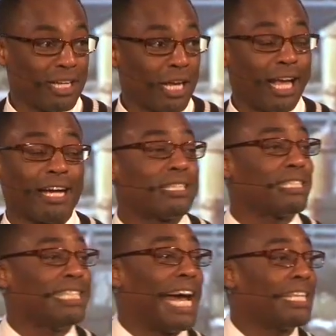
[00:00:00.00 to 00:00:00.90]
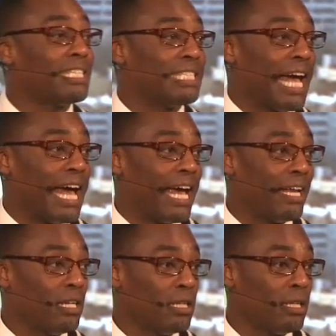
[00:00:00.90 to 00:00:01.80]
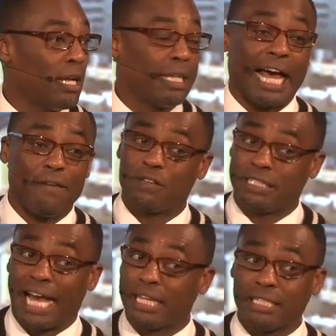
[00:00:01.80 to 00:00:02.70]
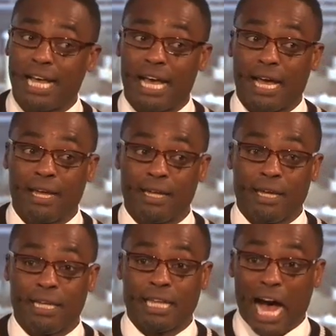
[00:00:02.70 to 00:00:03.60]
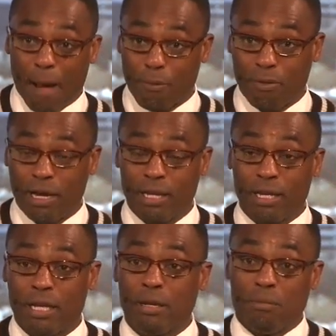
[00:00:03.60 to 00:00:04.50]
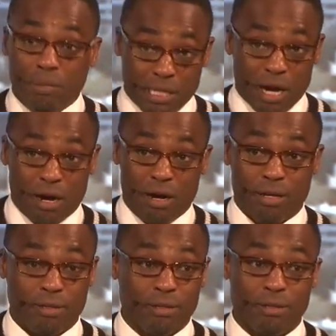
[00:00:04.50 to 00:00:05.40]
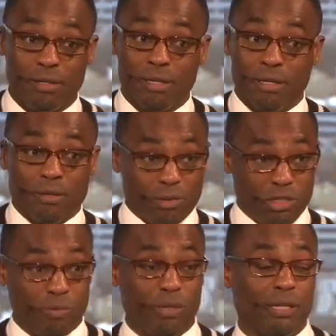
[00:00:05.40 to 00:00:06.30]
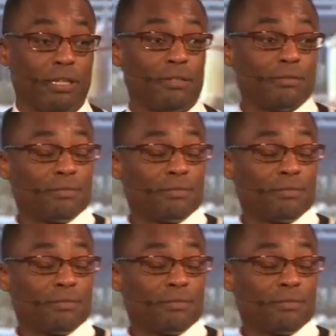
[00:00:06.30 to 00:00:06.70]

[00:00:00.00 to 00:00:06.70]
Because it's not designed. Life is not designed to operate beyond what you believe.